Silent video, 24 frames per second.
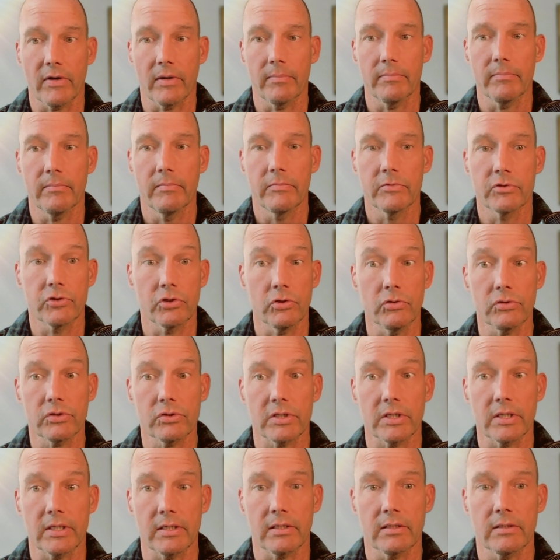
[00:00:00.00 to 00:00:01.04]
if I'm
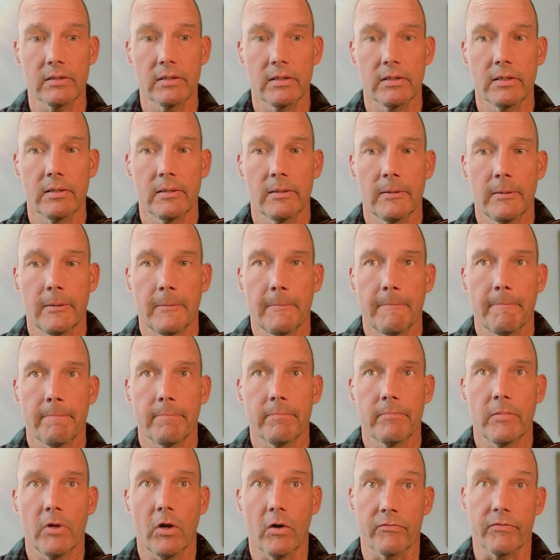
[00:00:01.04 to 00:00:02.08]
choosing,
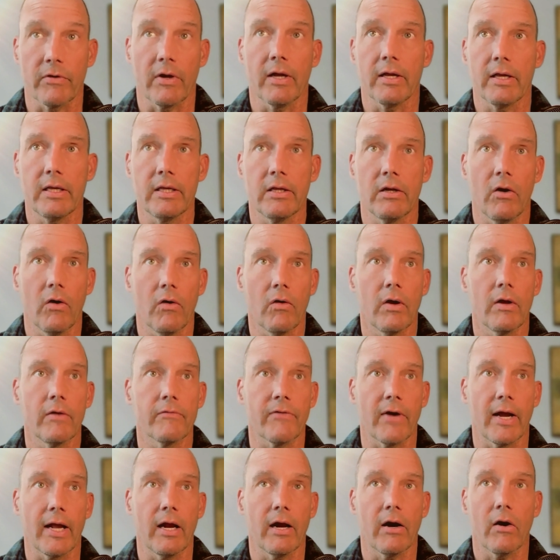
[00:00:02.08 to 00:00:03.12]

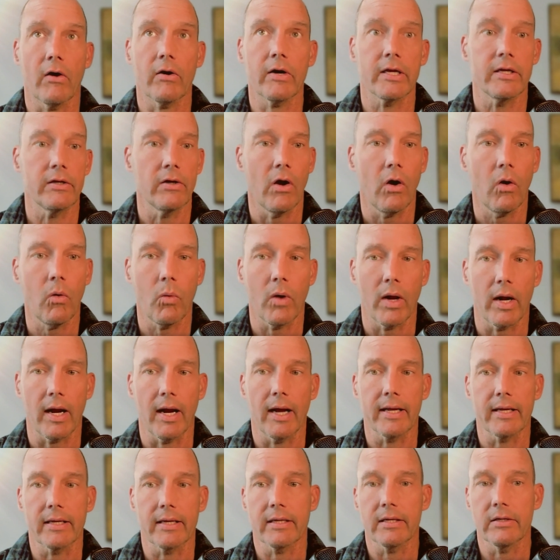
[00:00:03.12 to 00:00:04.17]
if I already know
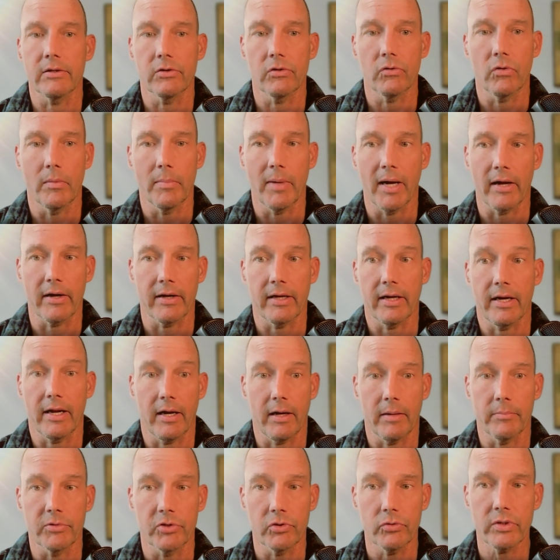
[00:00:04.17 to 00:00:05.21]
what I can do about it
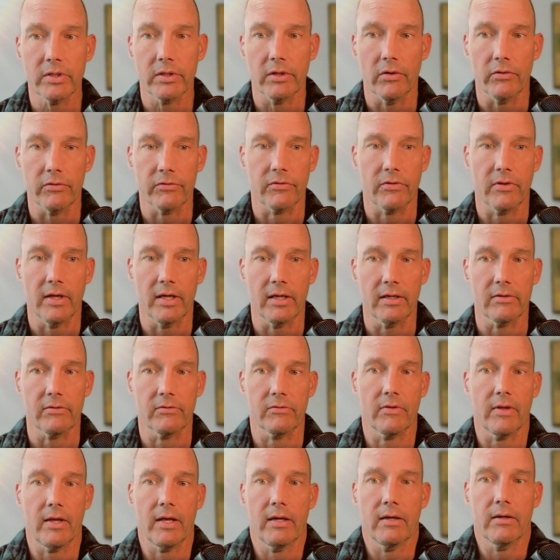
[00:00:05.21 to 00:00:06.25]
and I'm doing those
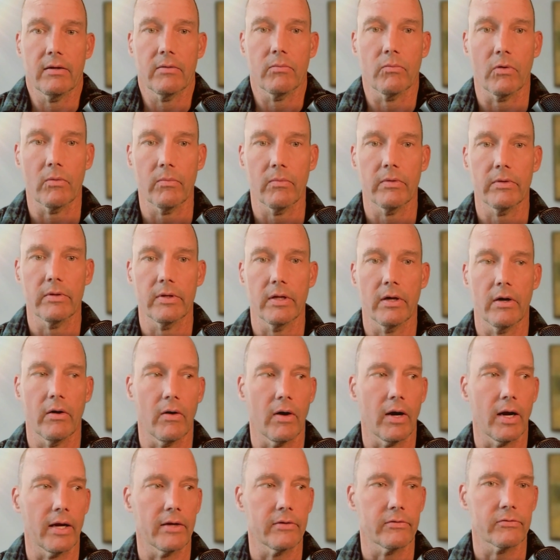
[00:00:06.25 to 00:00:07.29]
things, then,
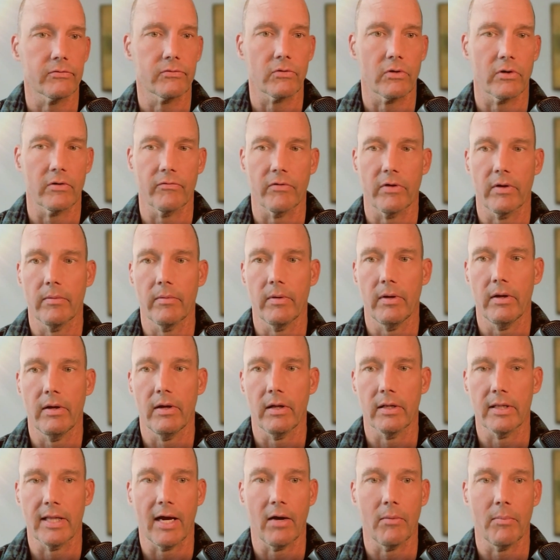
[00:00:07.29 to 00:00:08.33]
I sort of
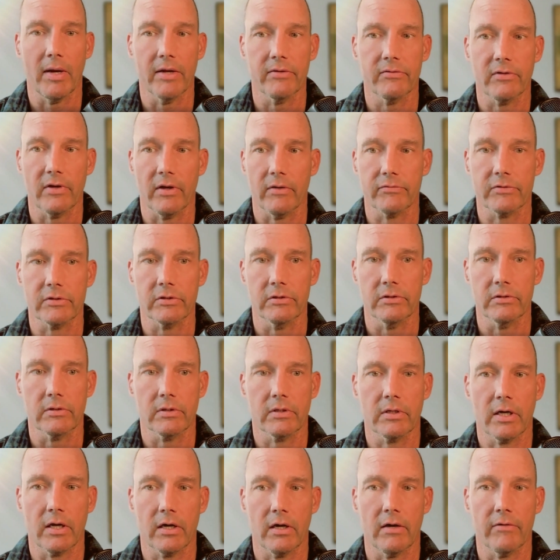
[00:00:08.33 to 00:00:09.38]
allow myself
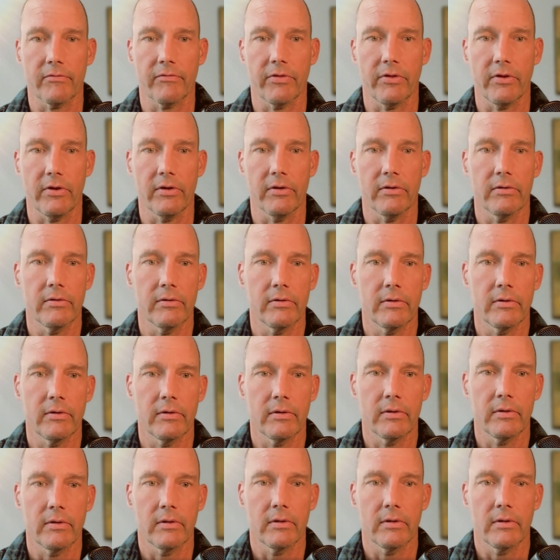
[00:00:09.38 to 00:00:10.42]
to cut off the
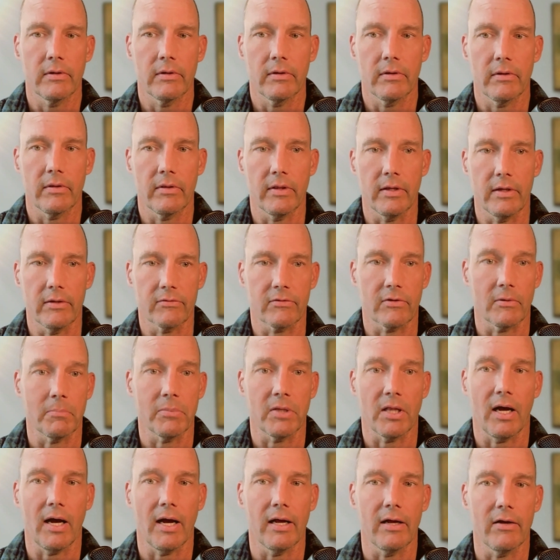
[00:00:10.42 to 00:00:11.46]

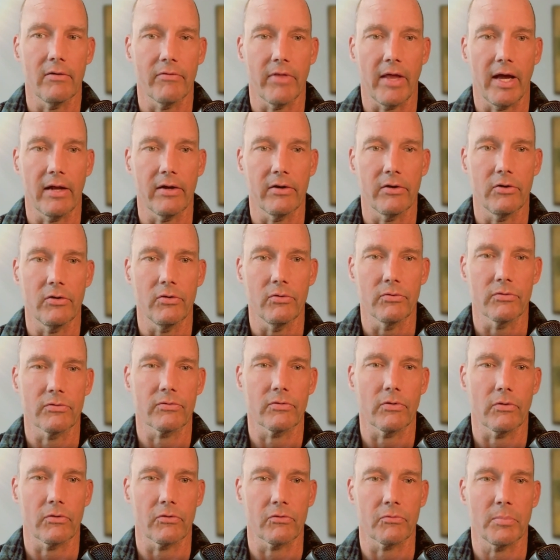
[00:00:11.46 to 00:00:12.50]
supply of that
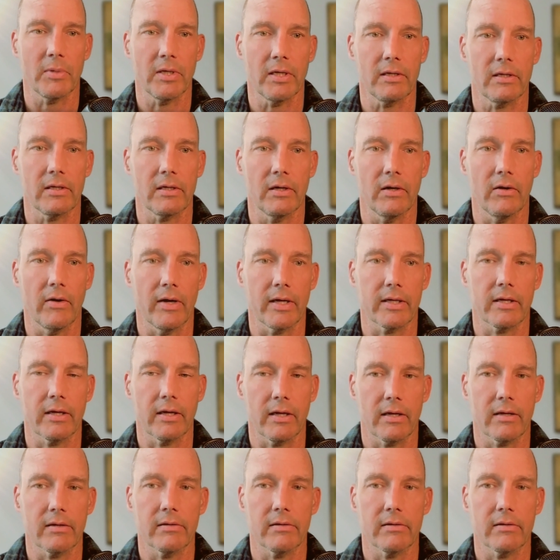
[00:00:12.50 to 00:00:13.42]
news, so to speak. I